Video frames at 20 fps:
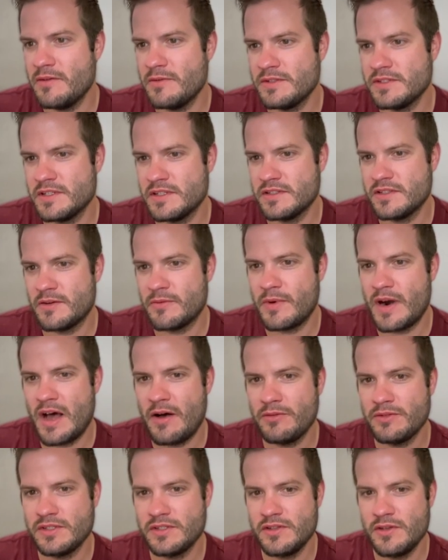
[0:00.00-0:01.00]
was just the
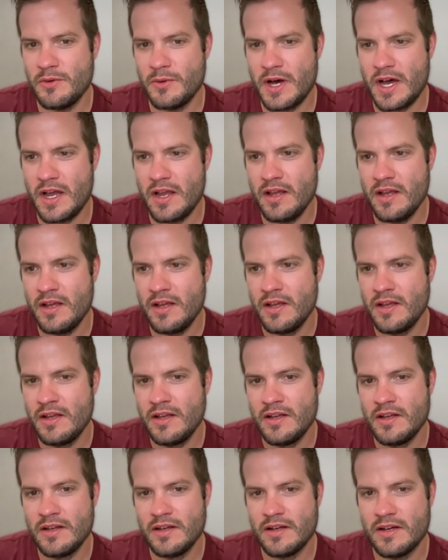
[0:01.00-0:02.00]
routes UI.
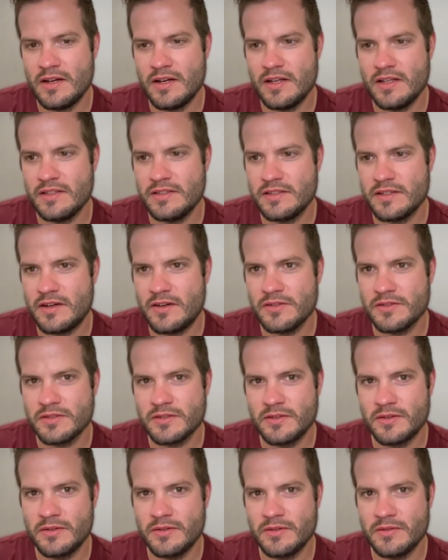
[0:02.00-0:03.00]
Uh, it's
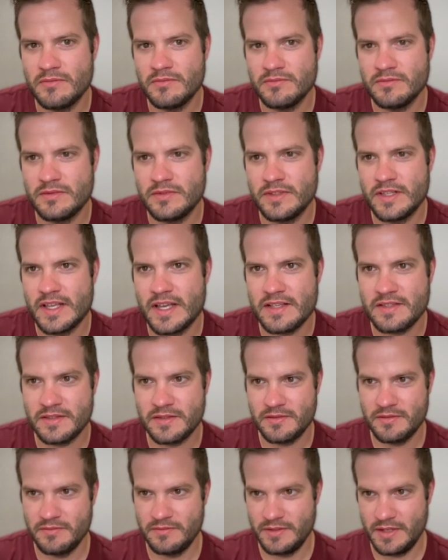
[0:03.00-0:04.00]
also
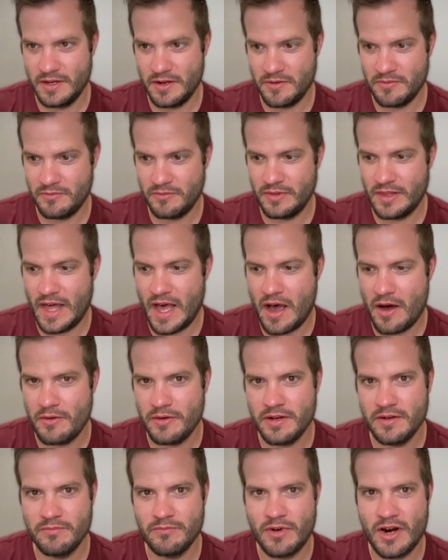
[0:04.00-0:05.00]
less, you know,
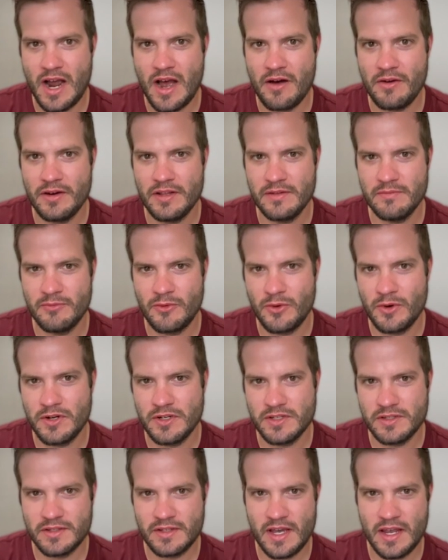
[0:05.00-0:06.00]
loud and proud and more
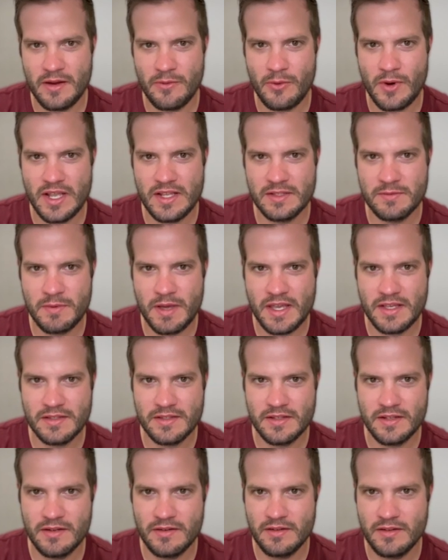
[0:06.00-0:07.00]
just kind of white
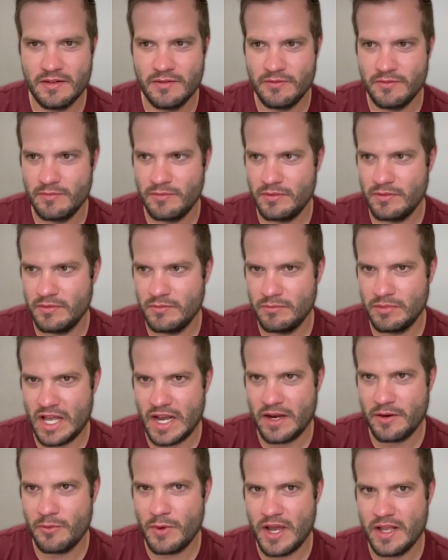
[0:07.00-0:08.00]
space and
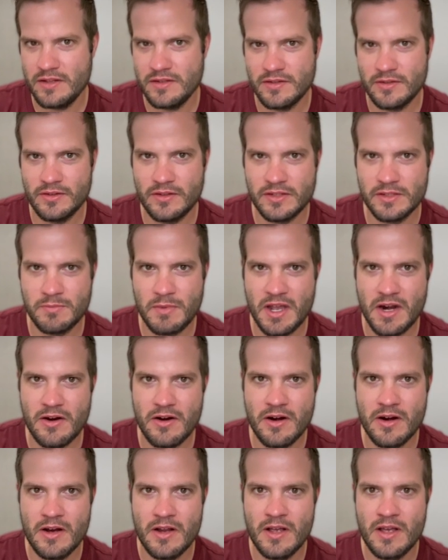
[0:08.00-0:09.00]
black and white. So it looks
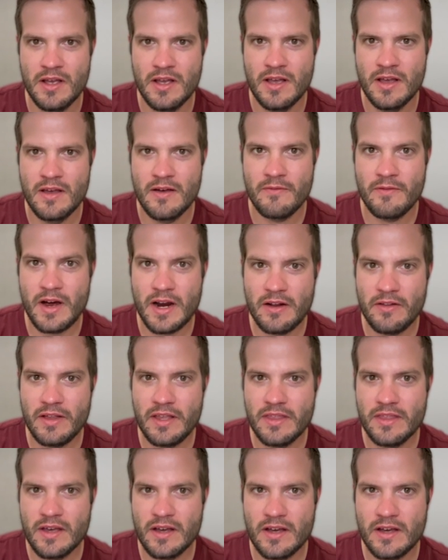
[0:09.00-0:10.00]
better.
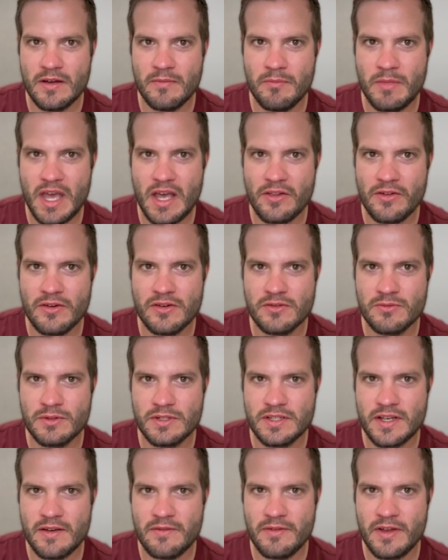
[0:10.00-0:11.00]
Finally, the mailers,
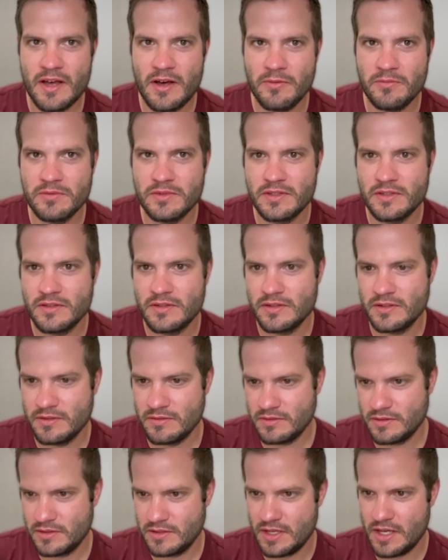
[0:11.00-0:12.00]
which I've helped
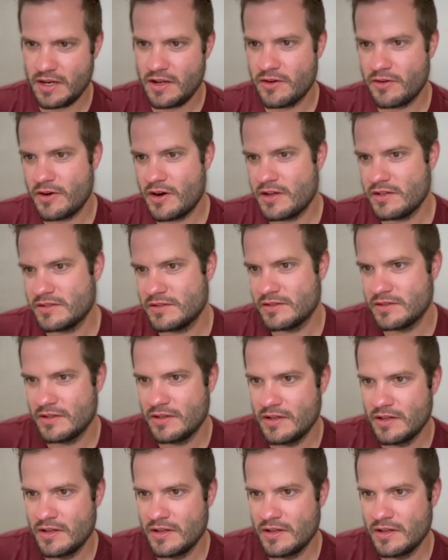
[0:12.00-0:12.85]
get across